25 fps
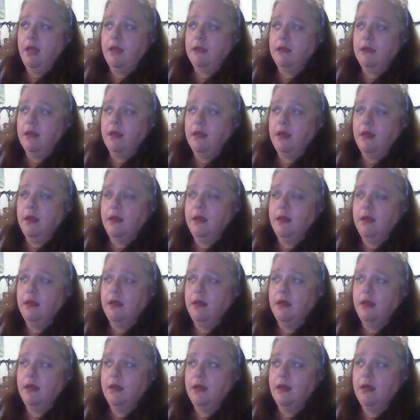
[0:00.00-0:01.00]
and
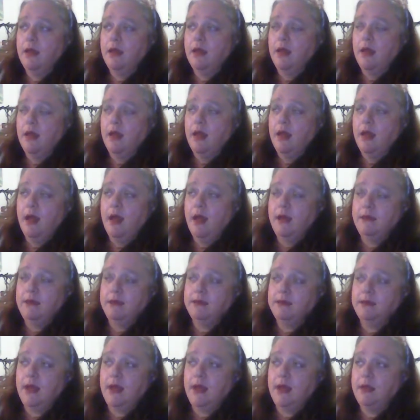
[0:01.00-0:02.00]
I
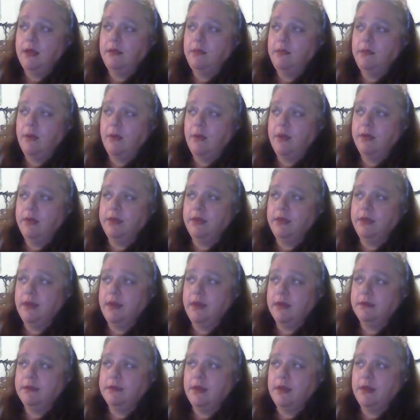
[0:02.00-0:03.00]
decided, well, the
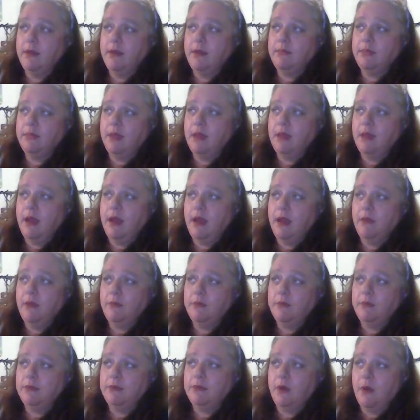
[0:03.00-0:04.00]
next time that I
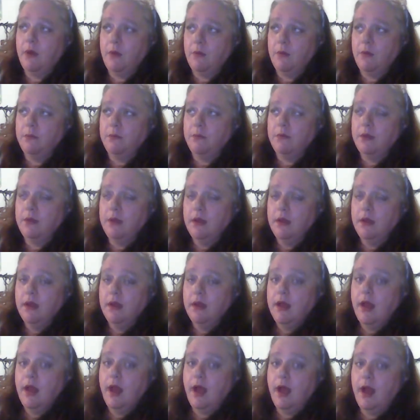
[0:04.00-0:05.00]
was home,
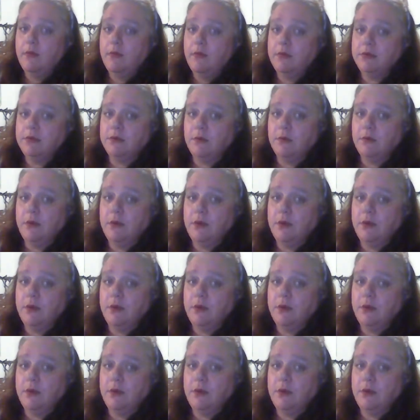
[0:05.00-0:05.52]
I was